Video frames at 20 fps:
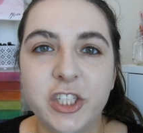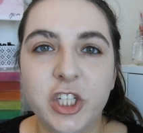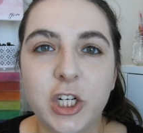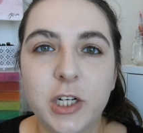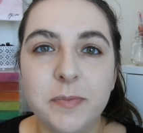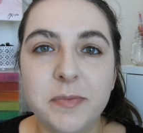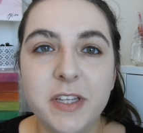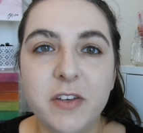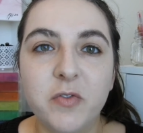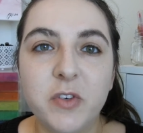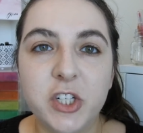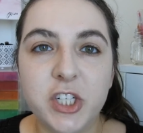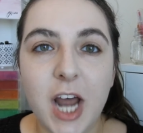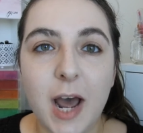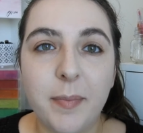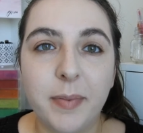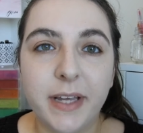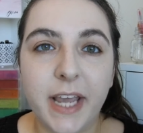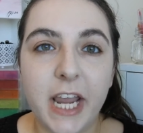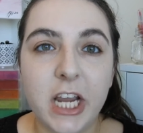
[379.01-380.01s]
In terms of which
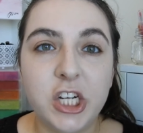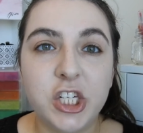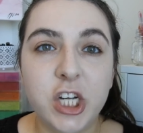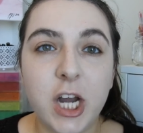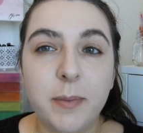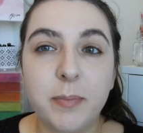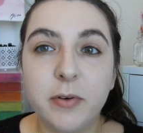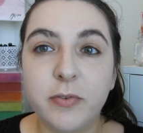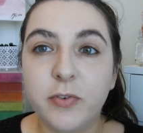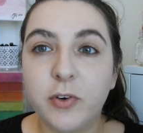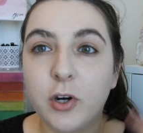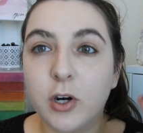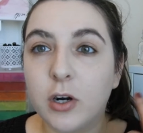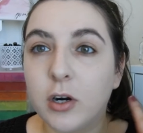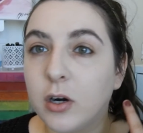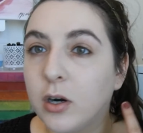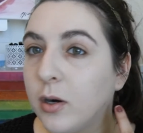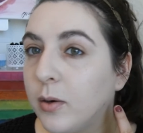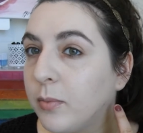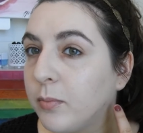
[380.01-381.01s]
application I
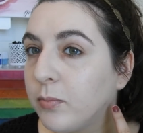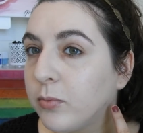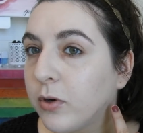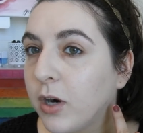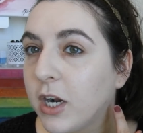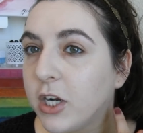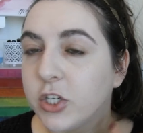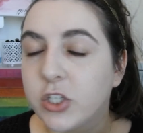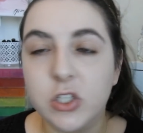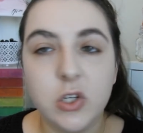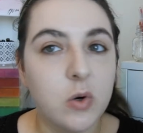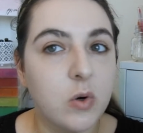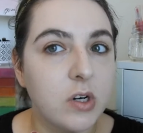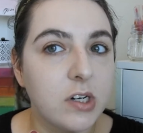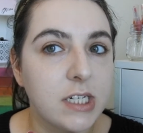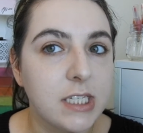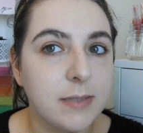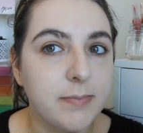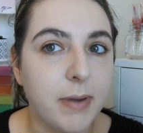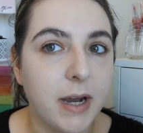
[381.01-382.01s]
prefer, brush
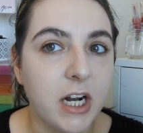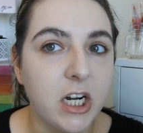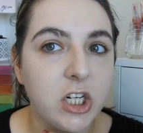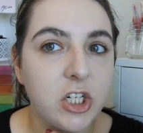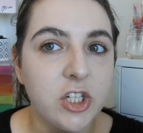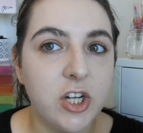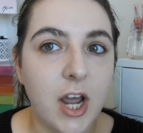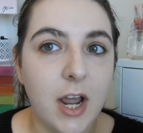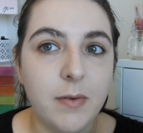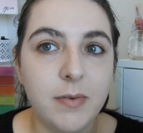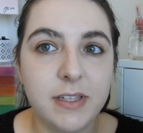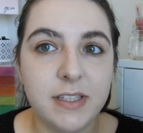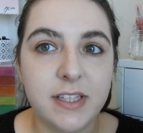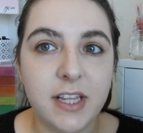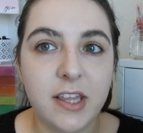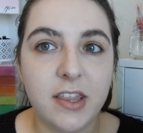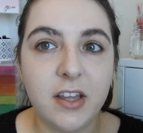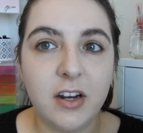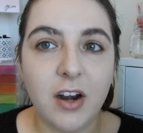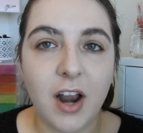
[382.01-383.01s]
or sponge, I would
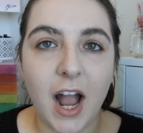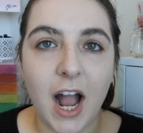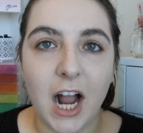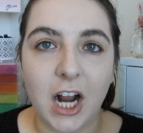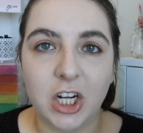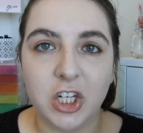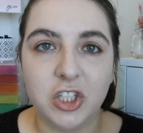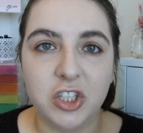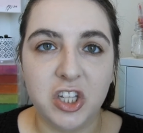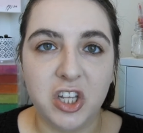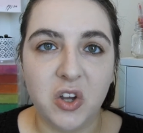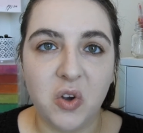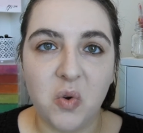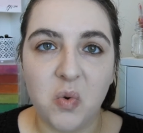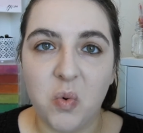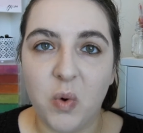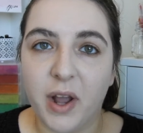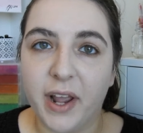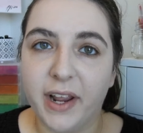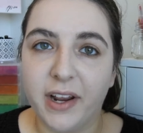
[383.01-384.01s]
say they're actually
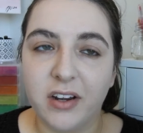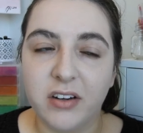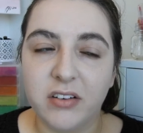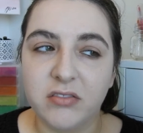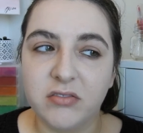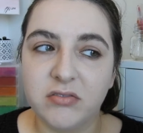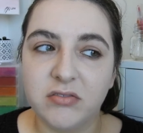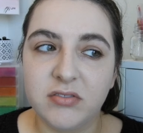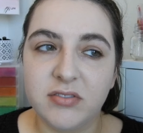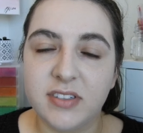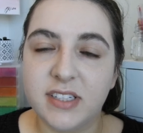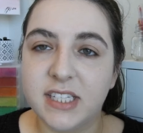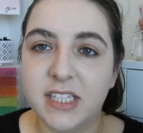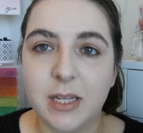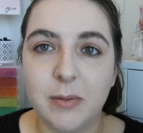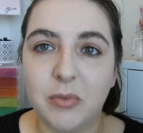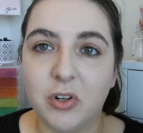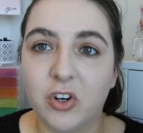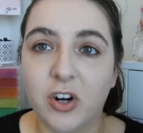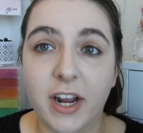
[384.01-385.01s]
quite
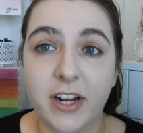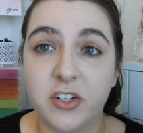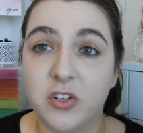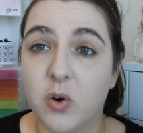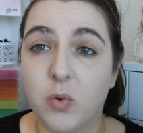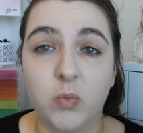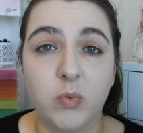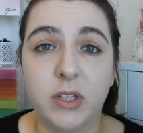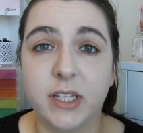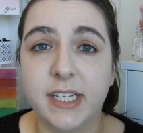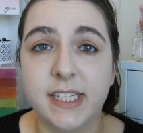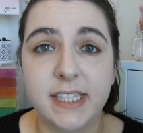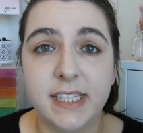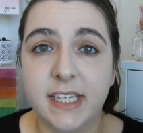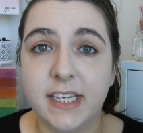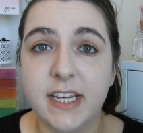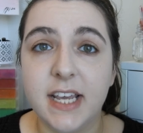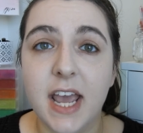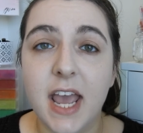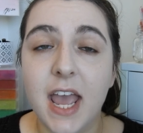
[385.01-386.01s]
similar. I don't really
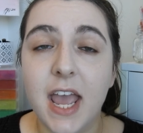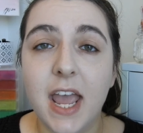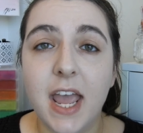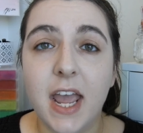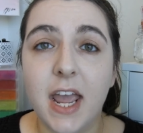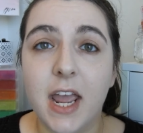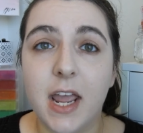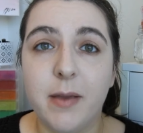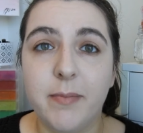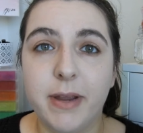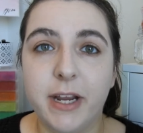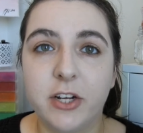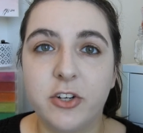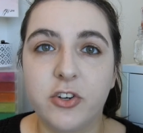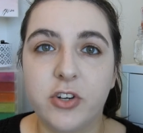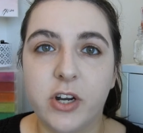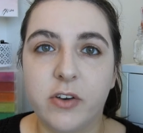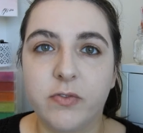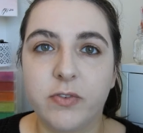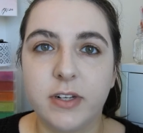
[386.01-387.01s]
see a
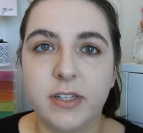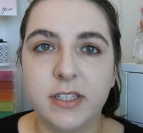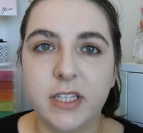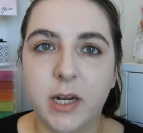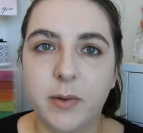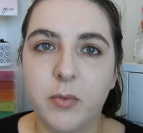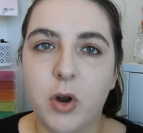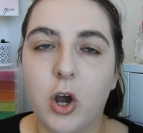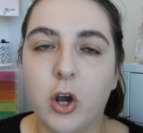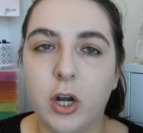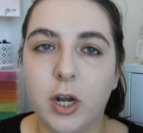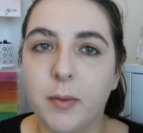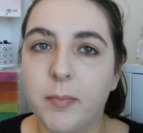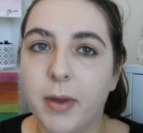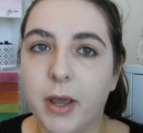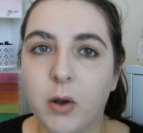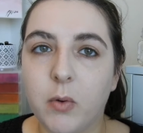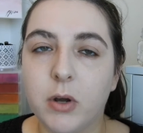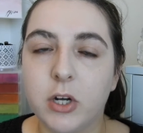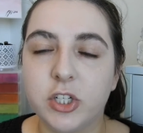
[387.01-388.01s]
major difference, and I'm not going
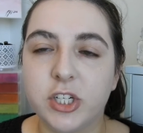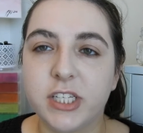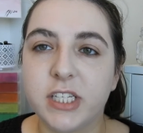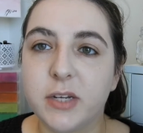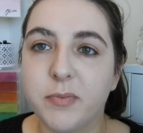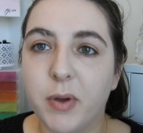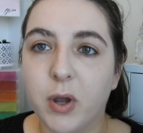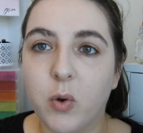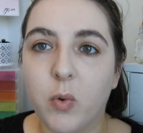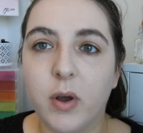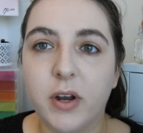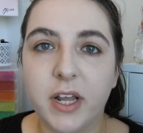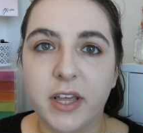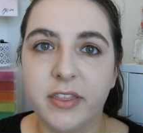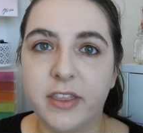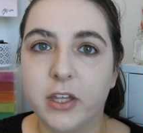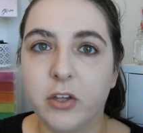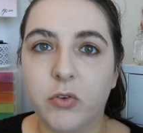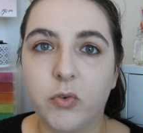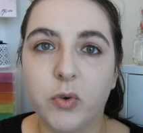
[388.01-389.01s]
to pick one just to pick one. I
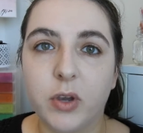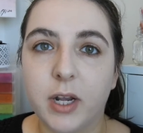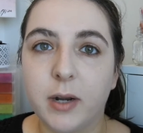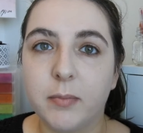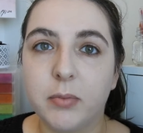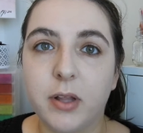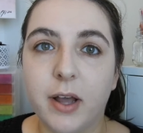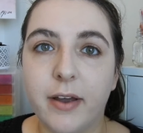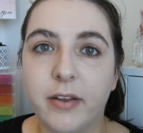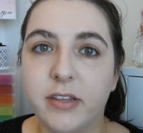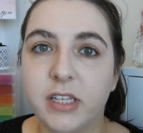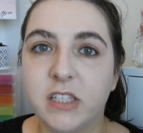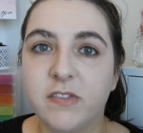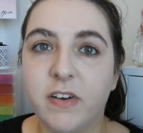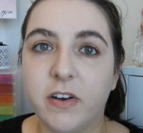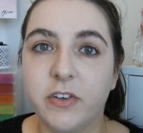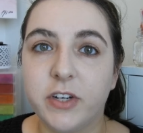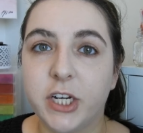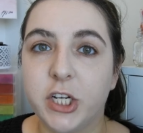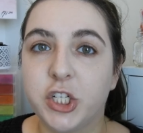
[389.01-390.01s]
think you can apply
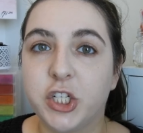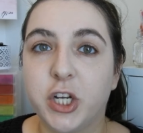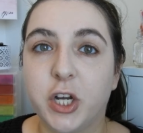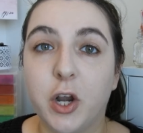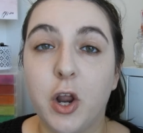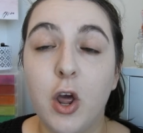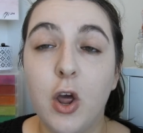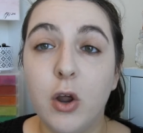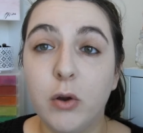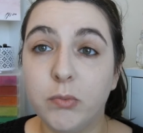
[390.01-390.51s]
this foundation